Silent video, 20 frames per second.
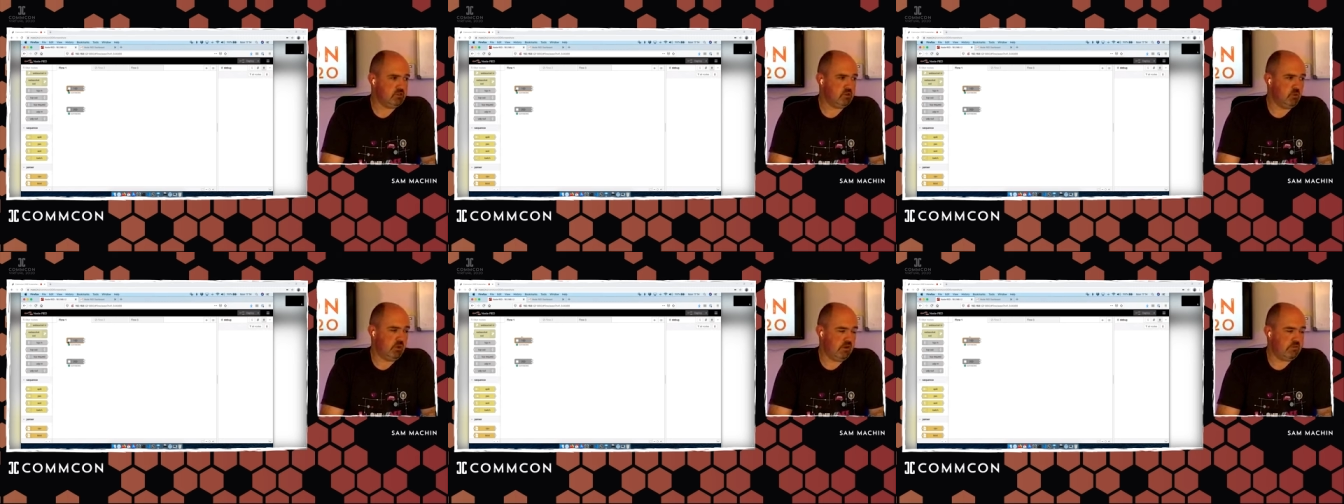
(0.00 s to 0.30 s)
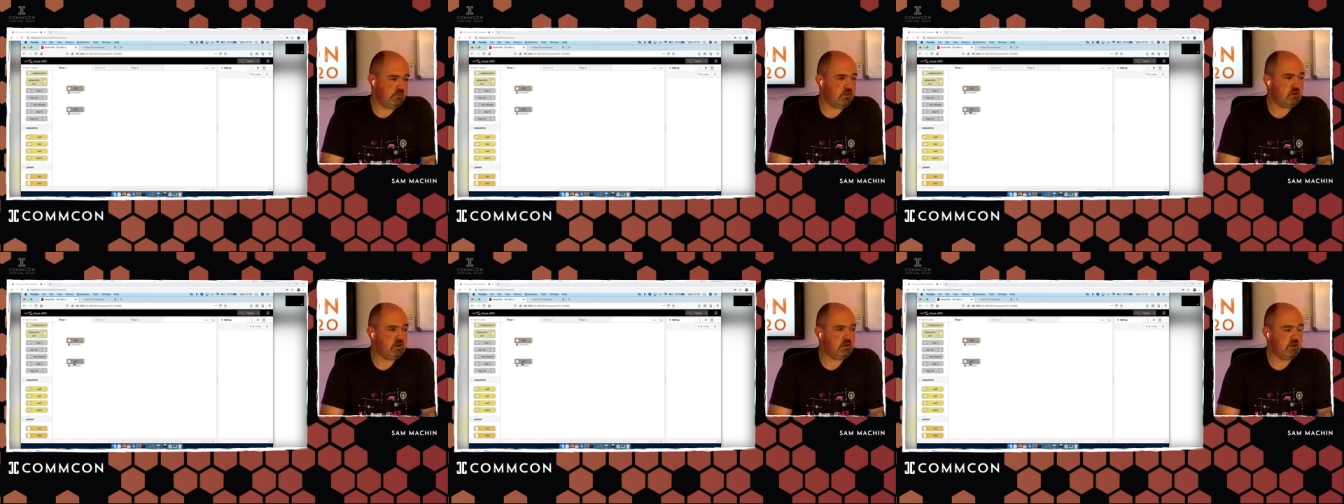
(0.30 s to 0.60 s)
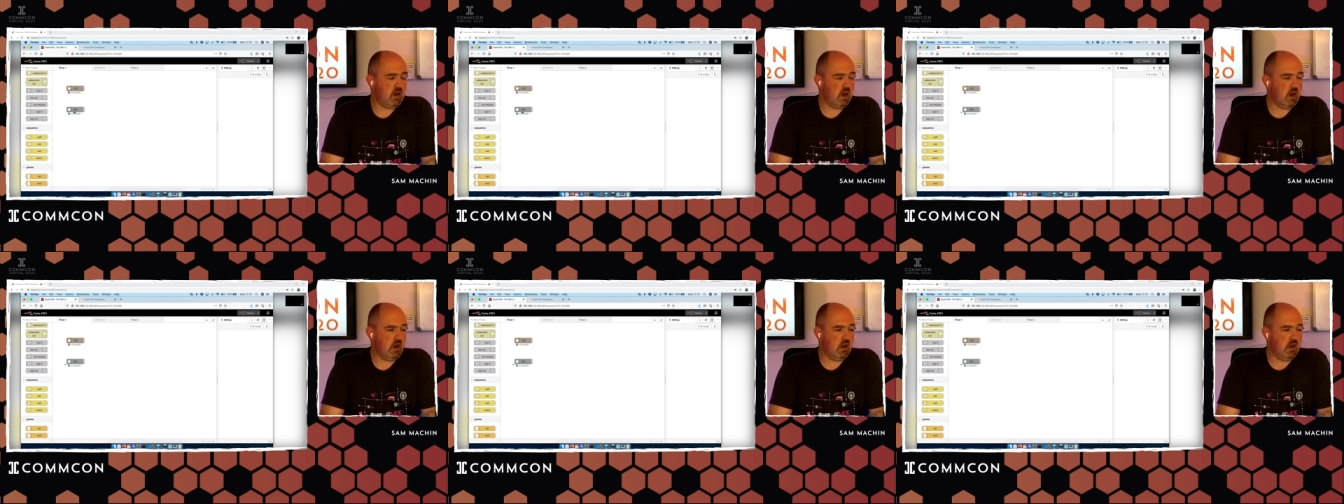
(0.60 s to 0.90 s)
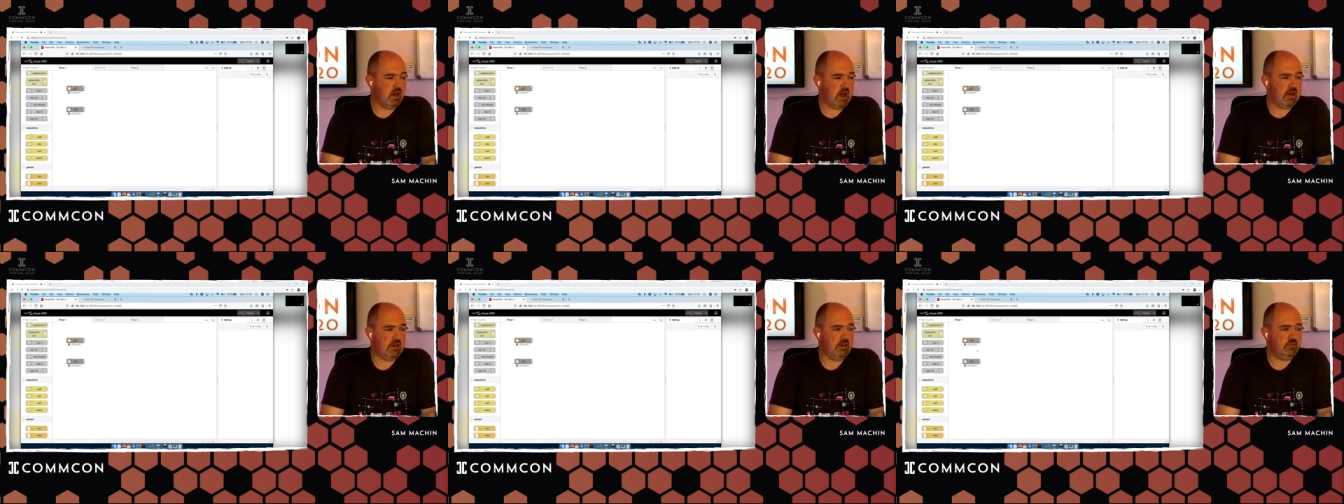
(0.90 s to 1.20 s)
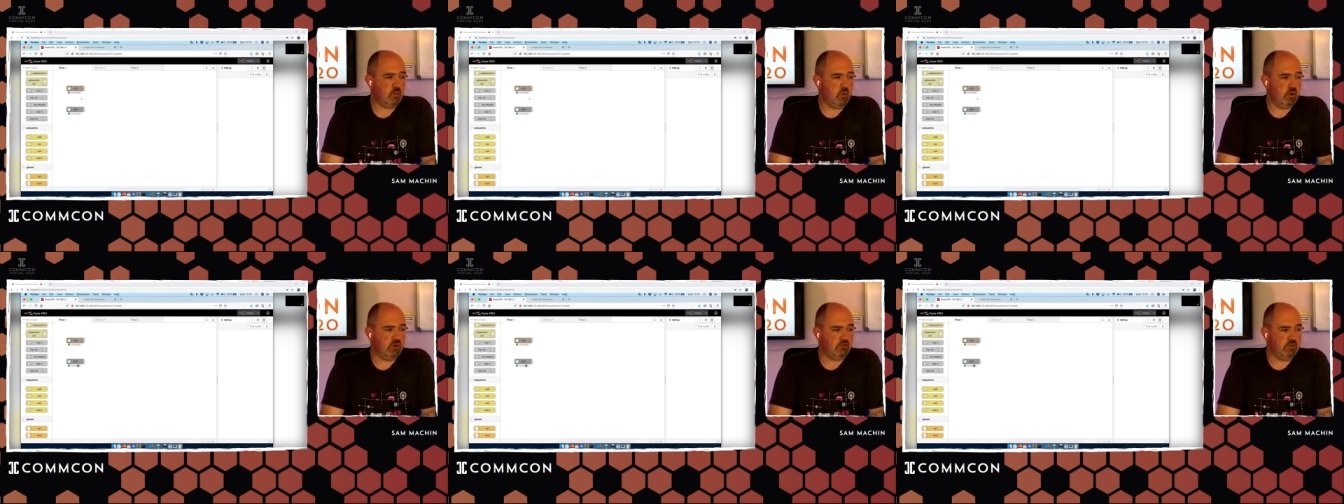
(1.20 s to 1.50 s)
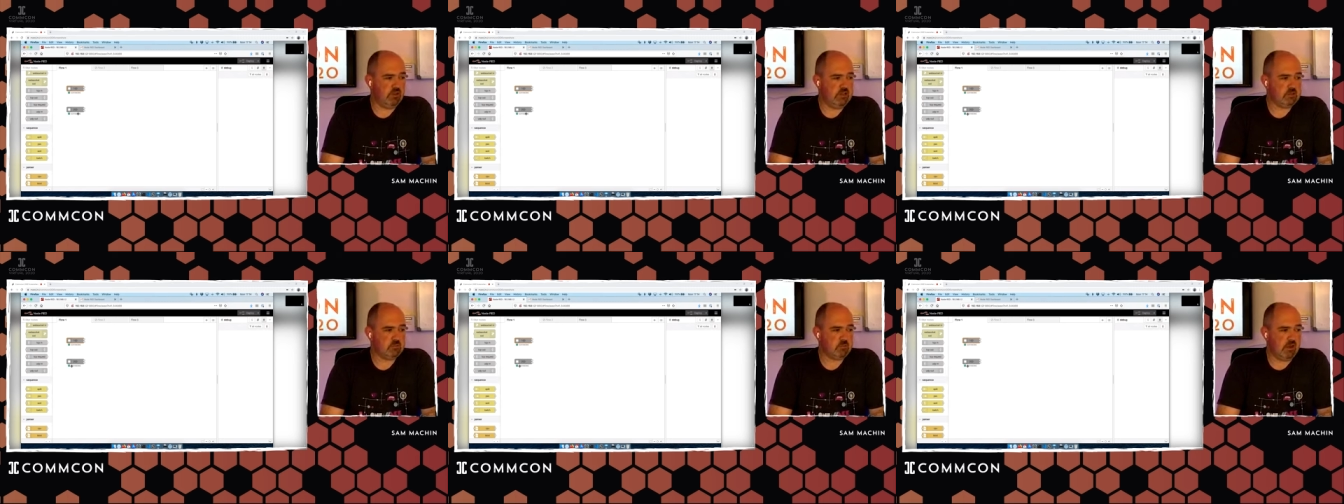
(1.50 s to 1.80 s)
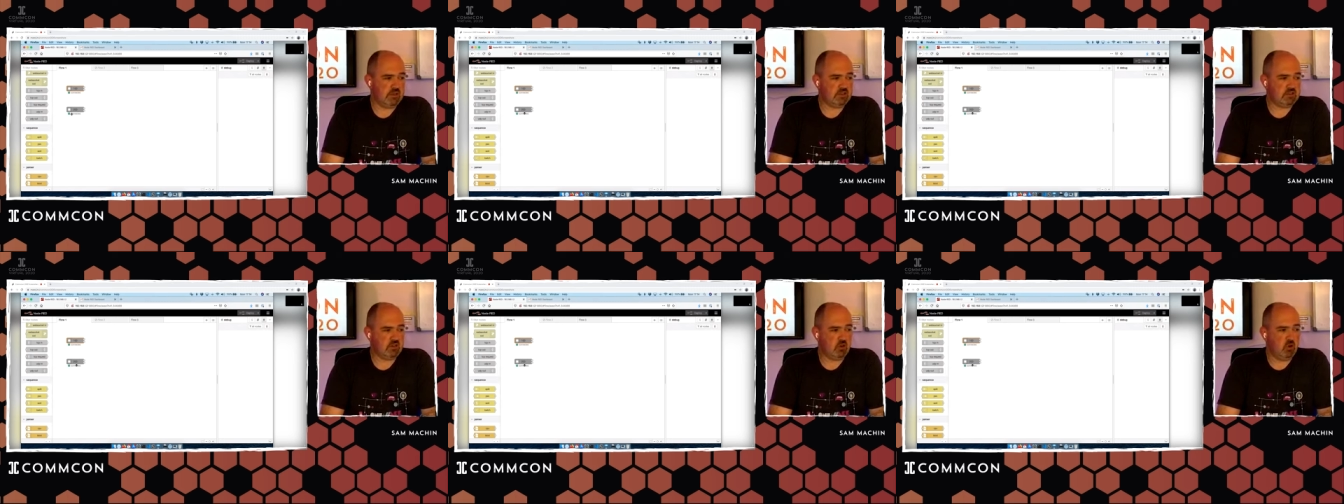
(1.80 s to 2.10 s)
So whenever either one of
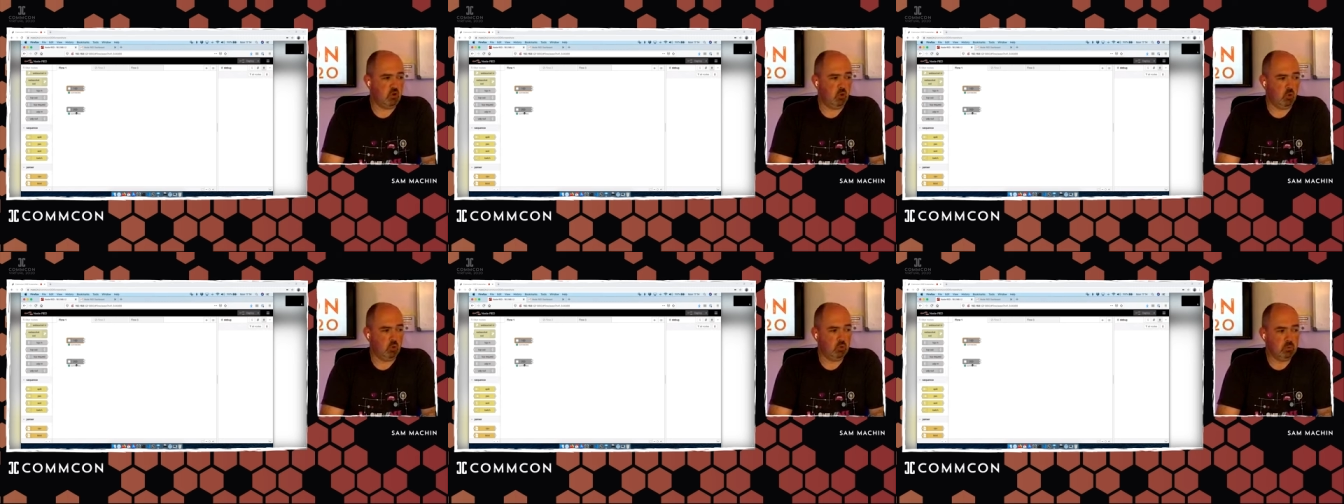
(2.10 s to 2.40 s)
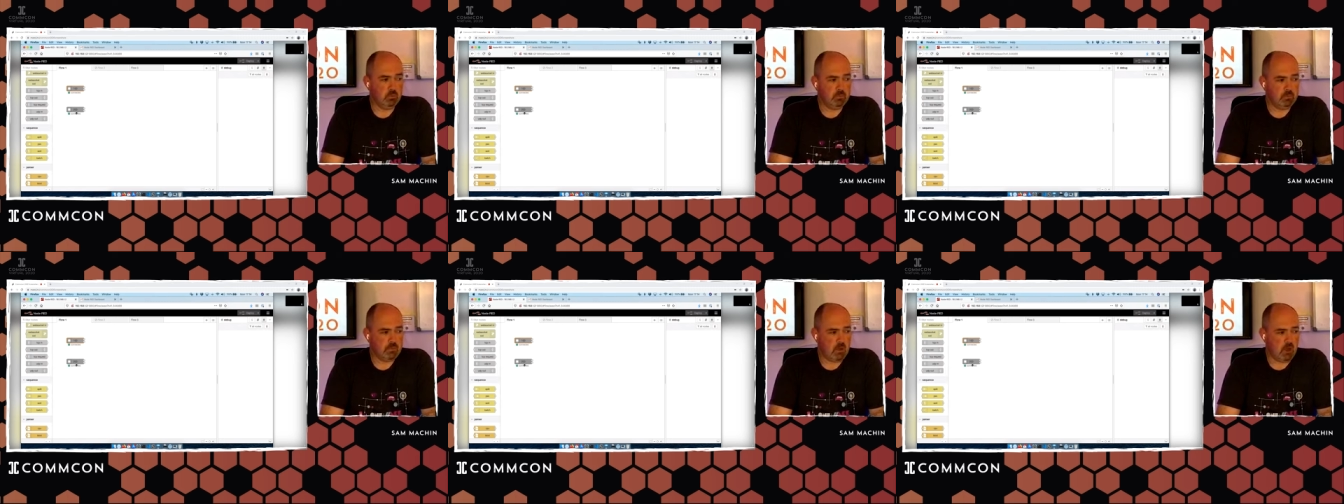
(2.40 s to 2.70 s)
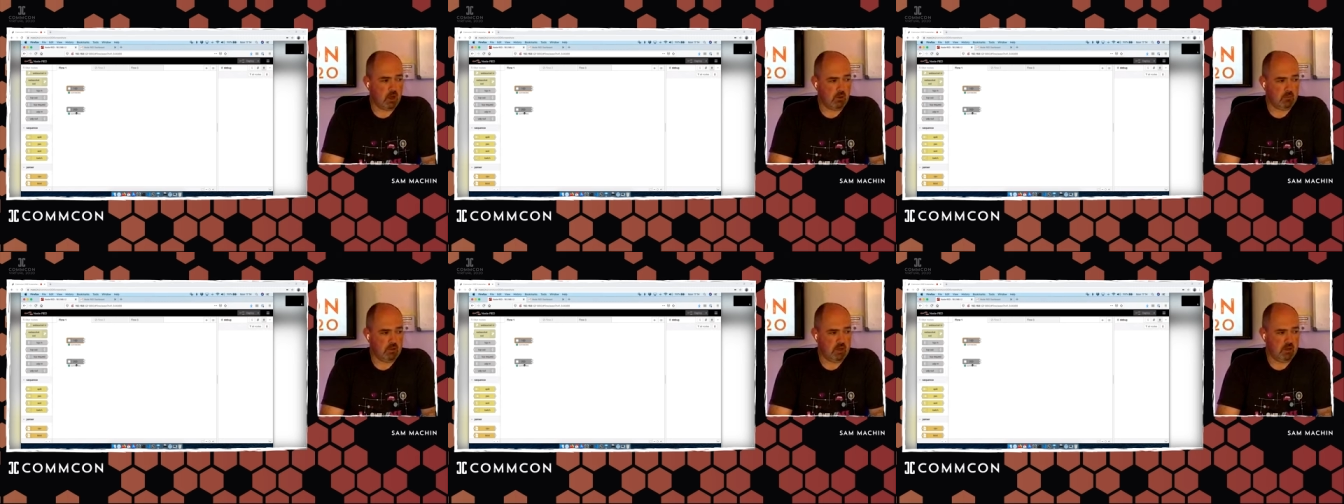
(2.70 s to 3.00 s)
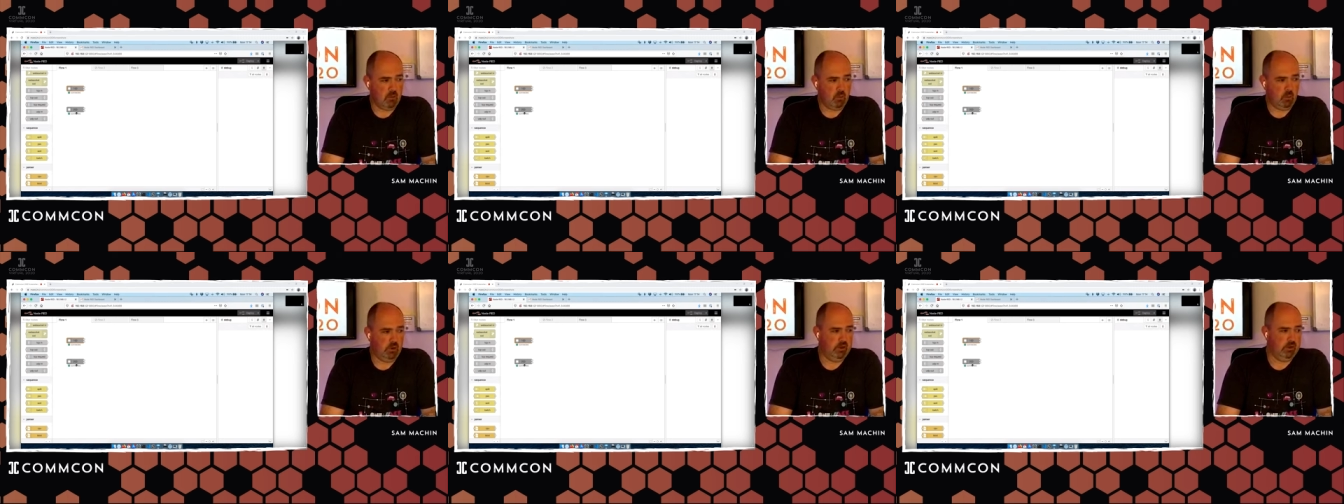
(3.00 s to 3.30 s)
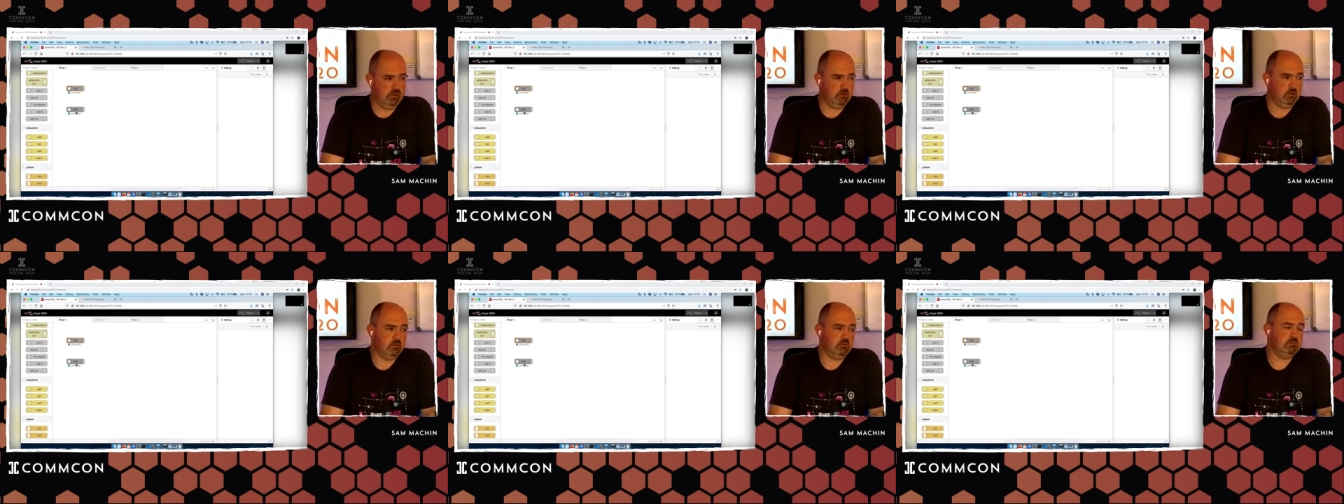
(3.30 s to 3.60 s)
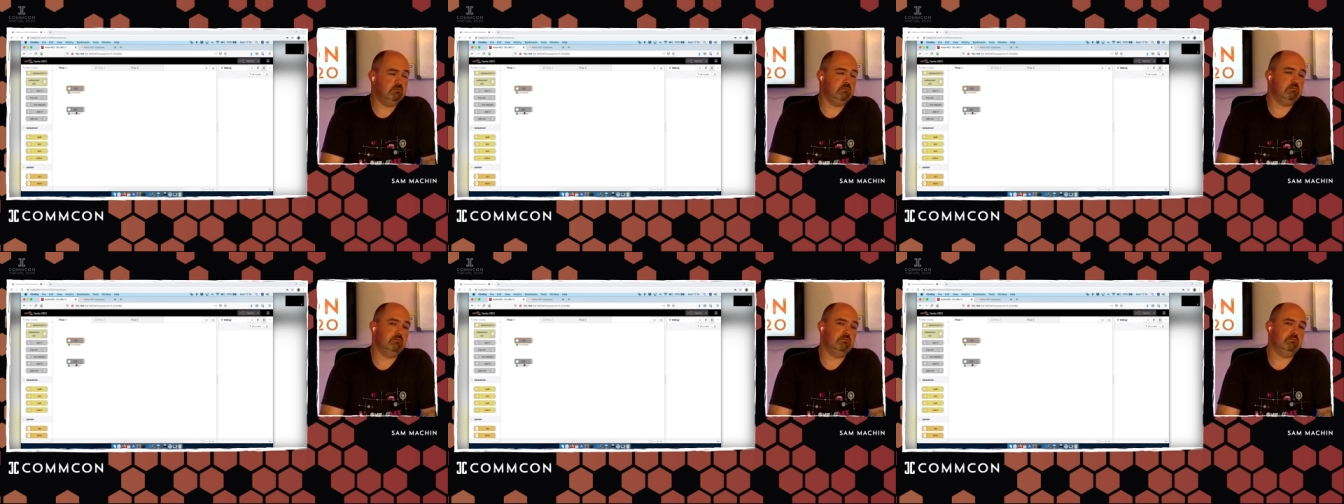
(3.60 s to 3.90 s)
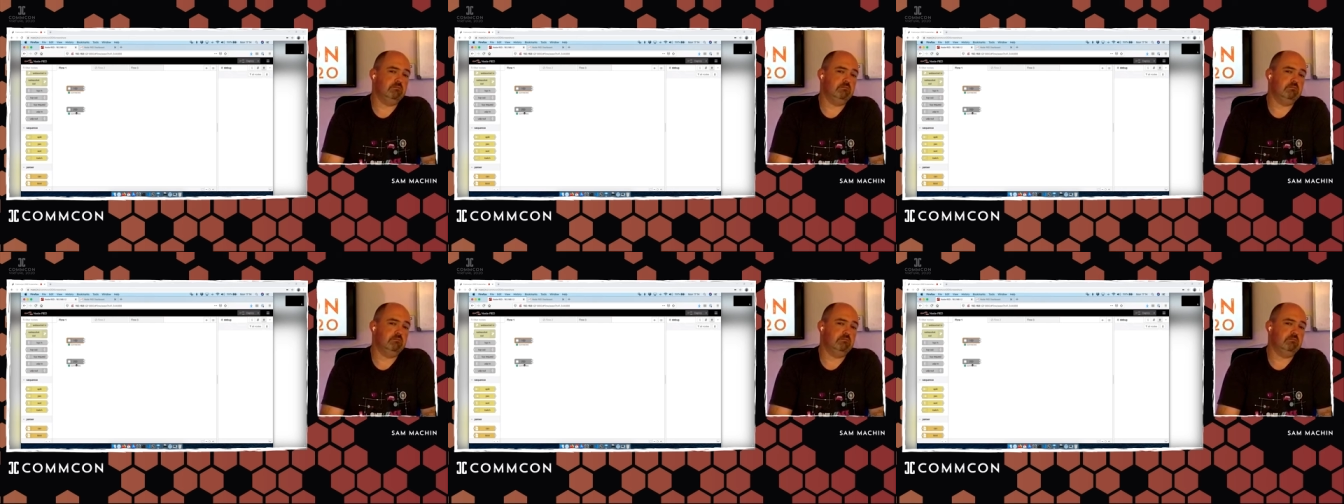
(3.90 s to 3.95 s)
these makes a call, it will,